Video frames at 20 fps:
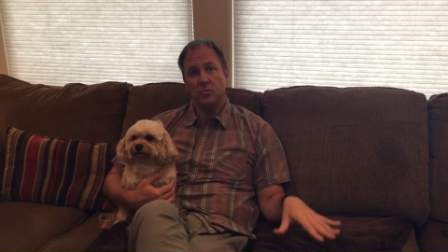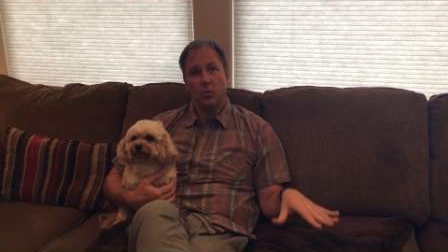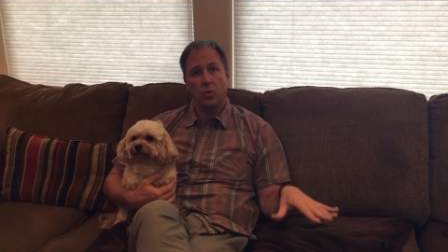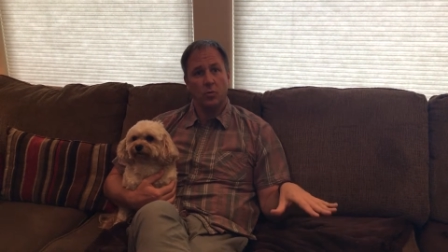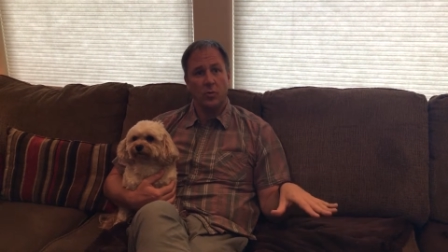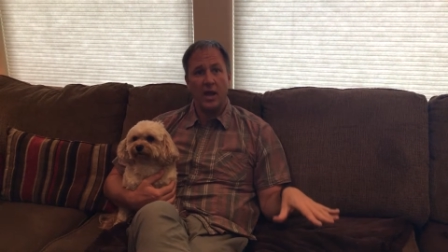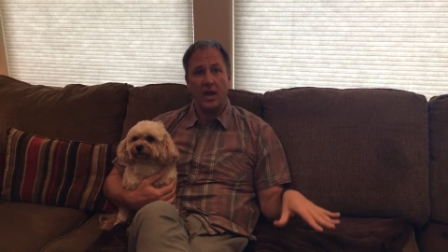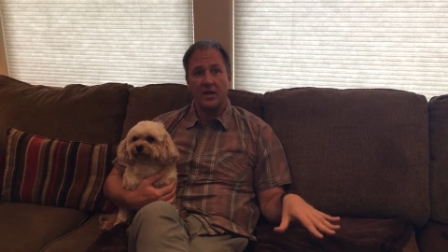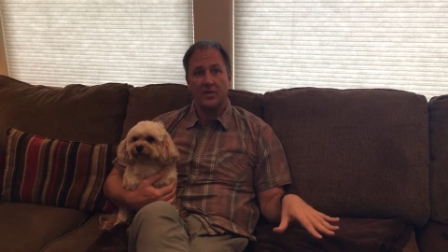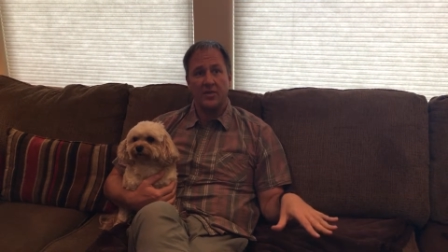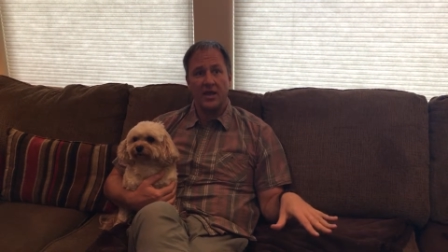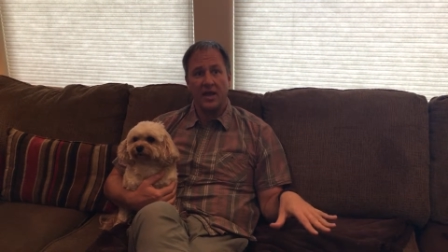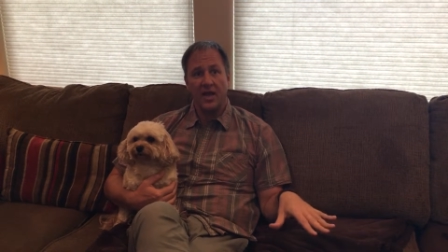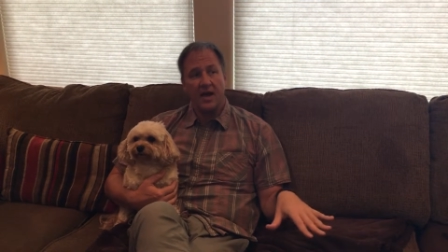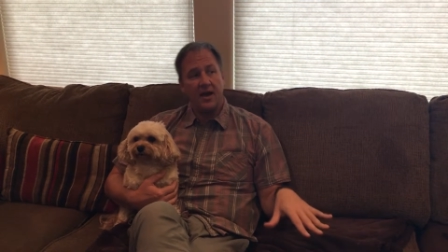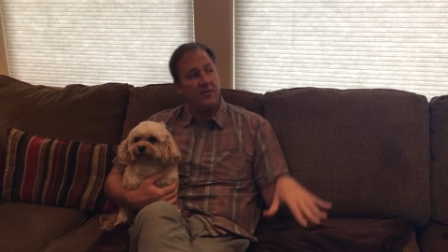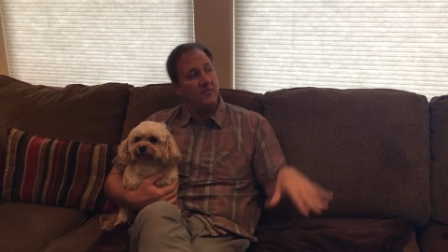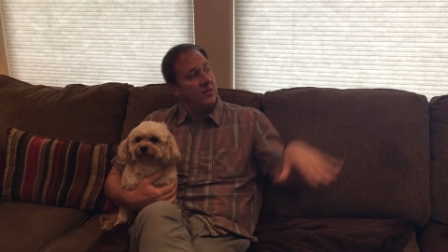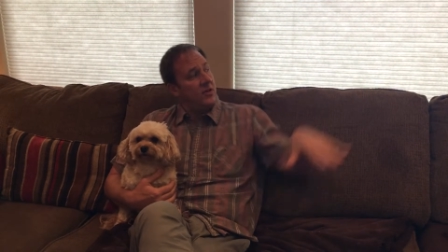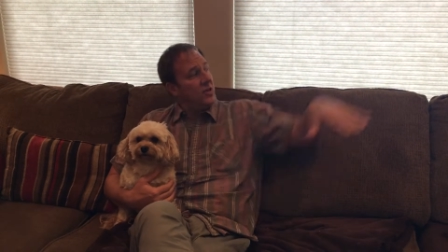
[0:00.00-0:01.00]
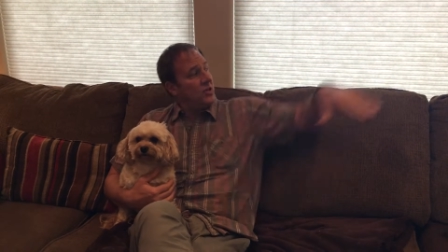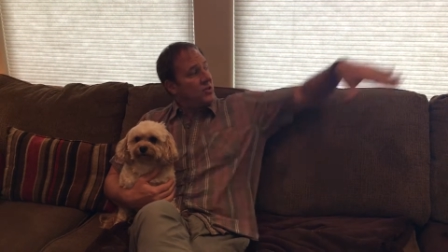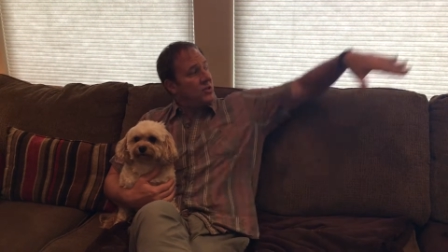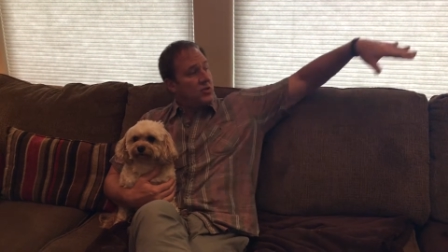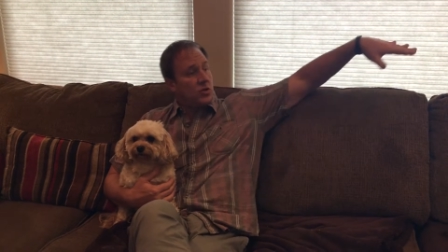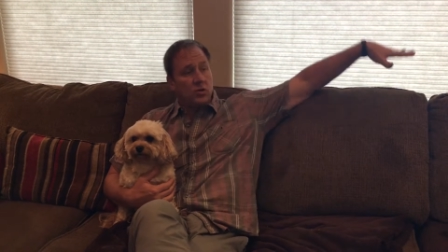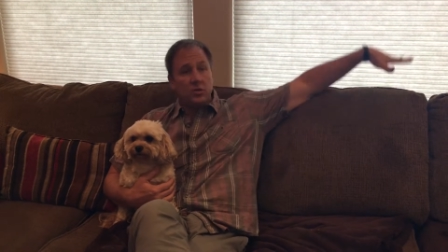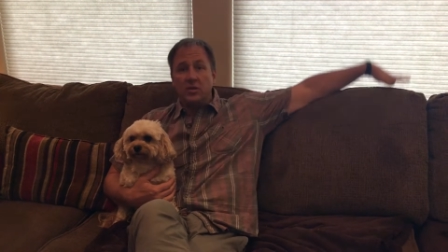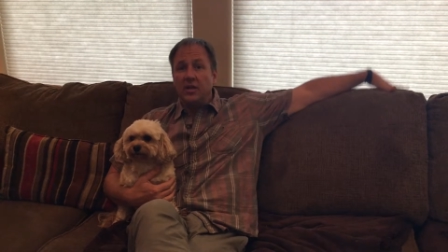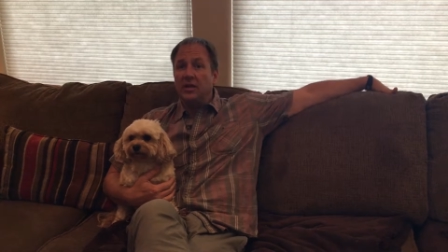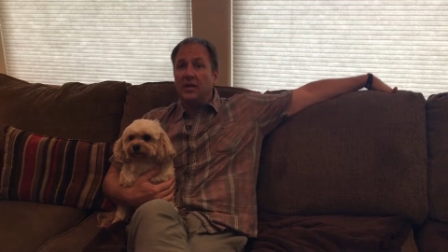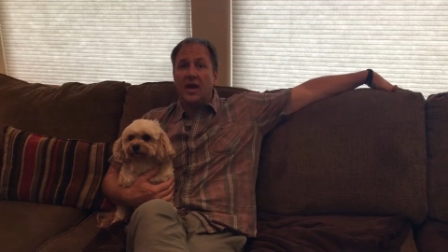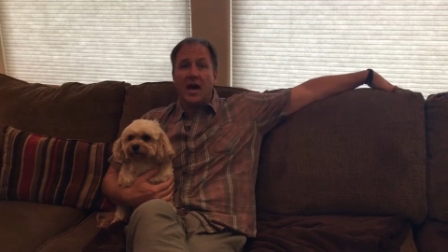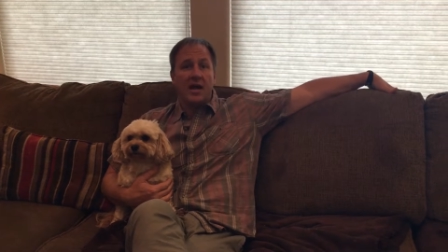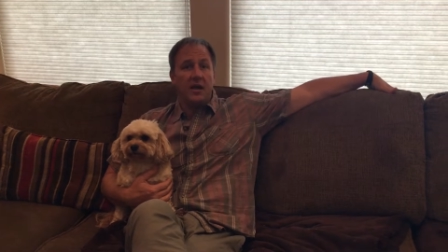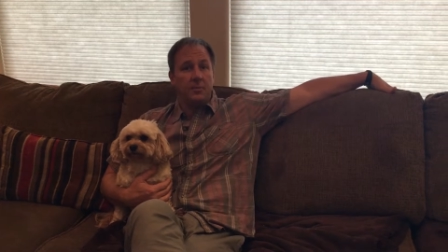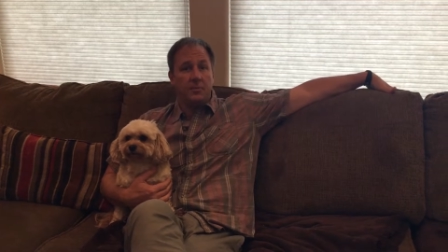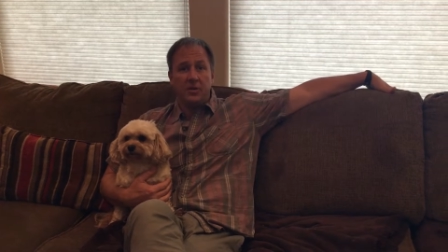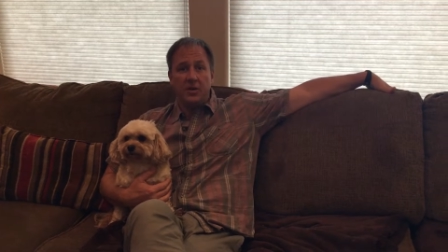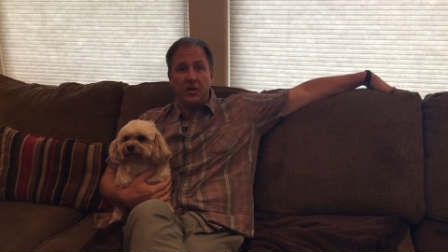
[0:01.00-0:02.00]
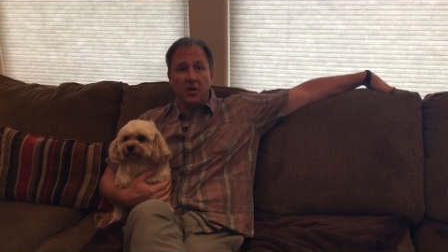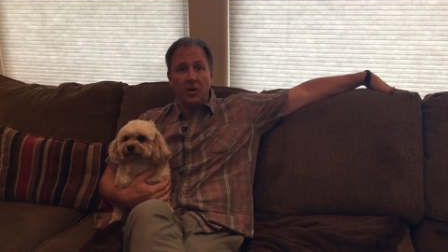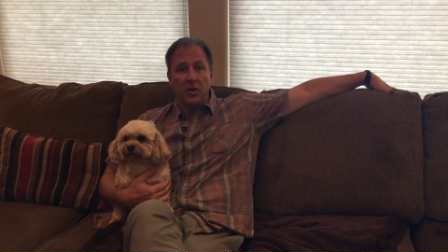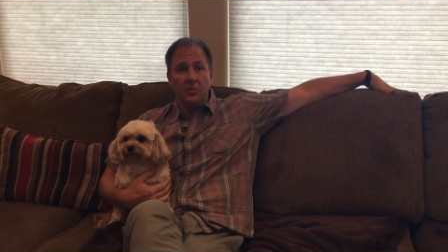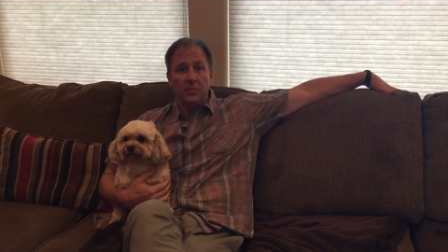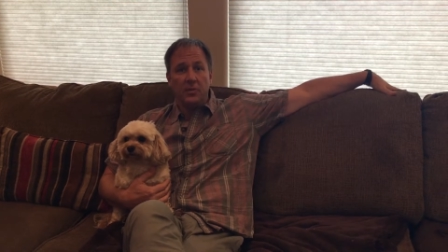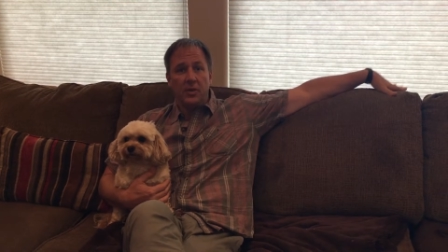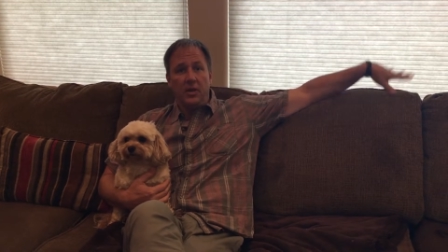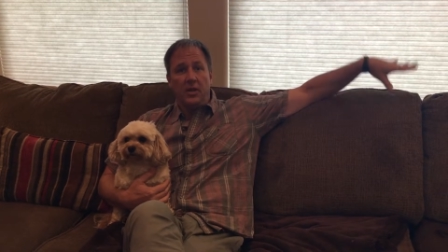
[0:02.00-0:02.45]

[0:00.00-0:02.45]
the more rank they have. Certainly not up here.